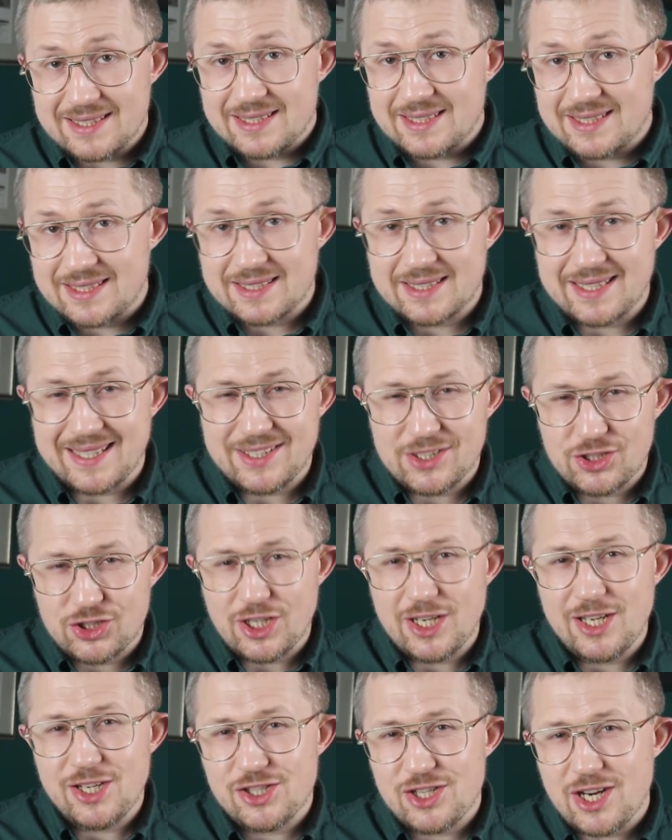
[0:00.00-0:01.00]
this can
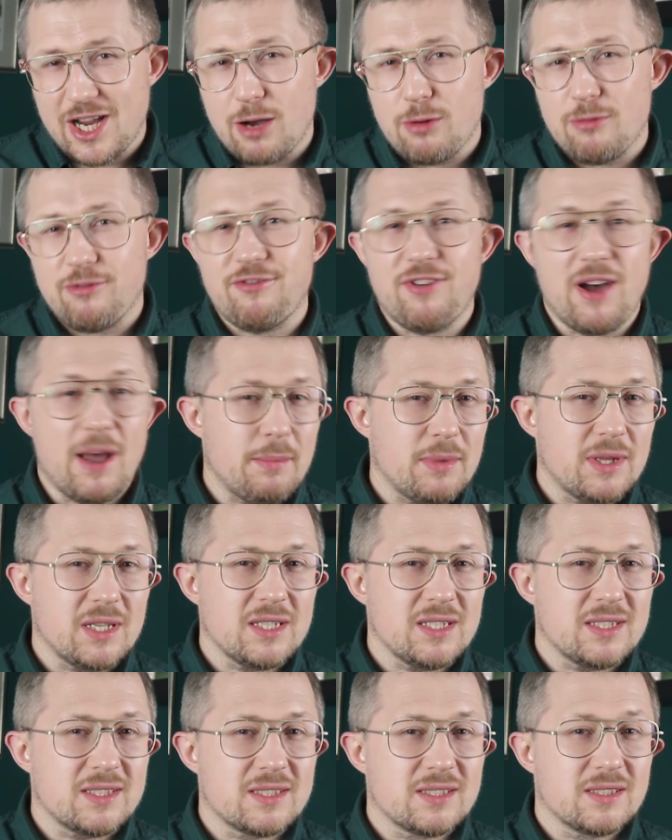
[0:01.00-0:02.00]
change how
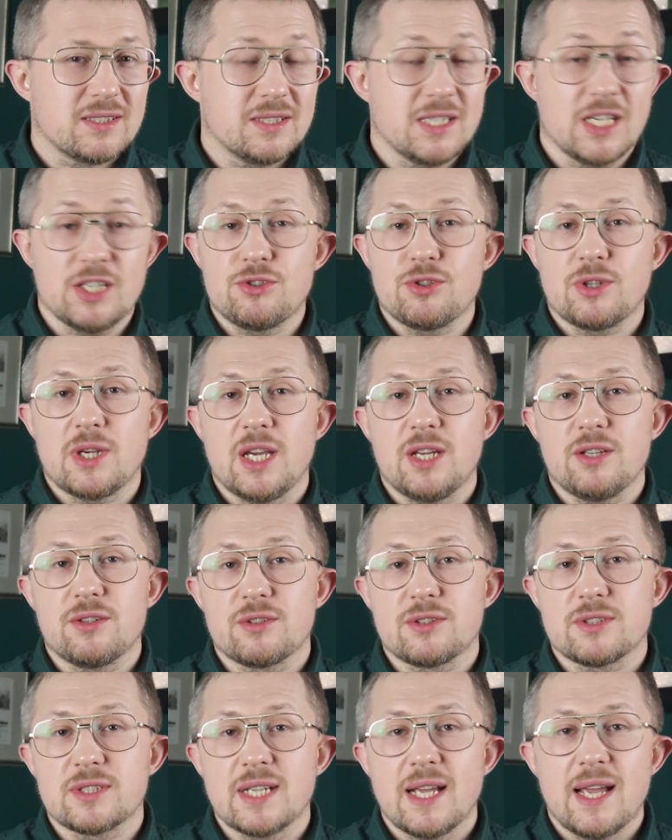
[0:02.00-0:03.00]
families,
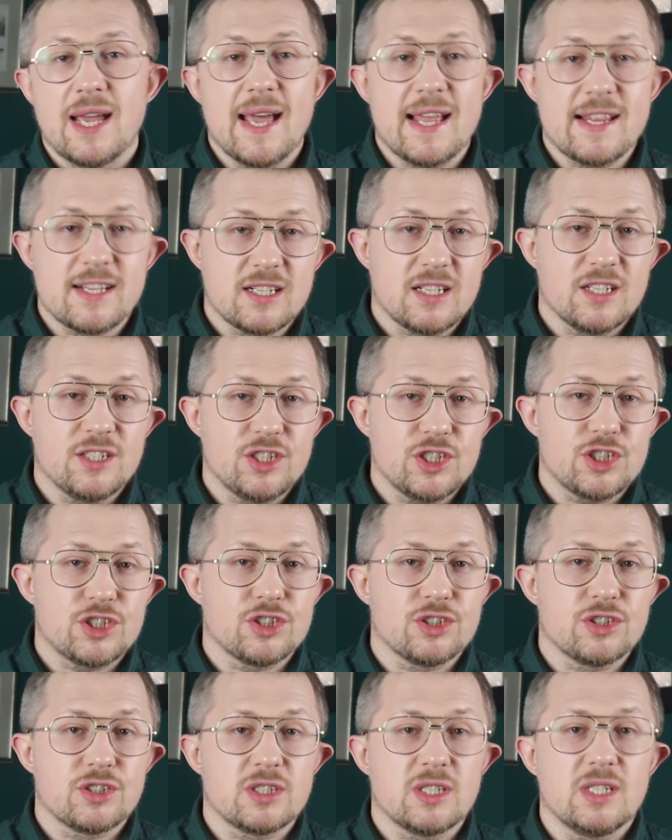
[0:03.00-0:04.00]
educators, and
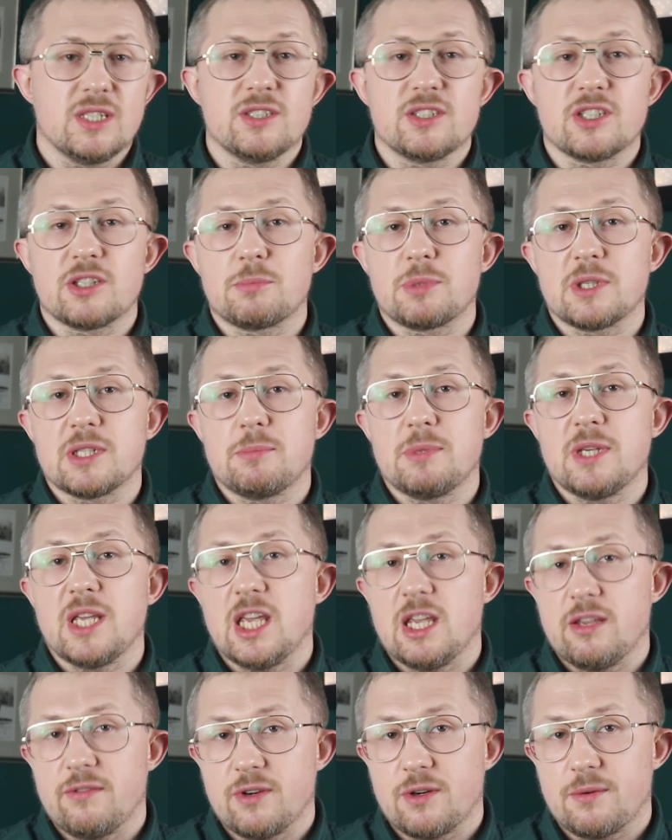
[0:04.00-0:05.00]
clinicians interpret
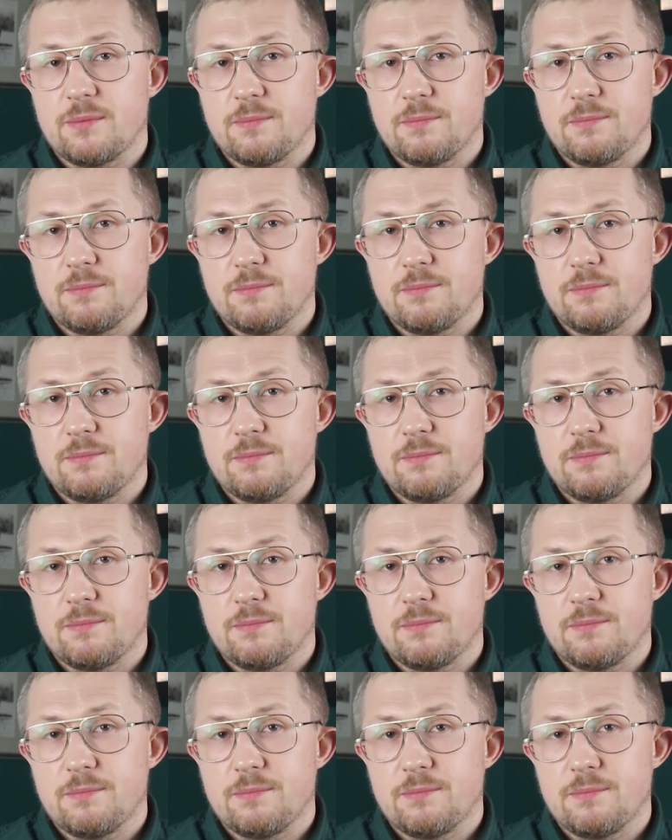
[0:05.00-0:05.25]
behavior,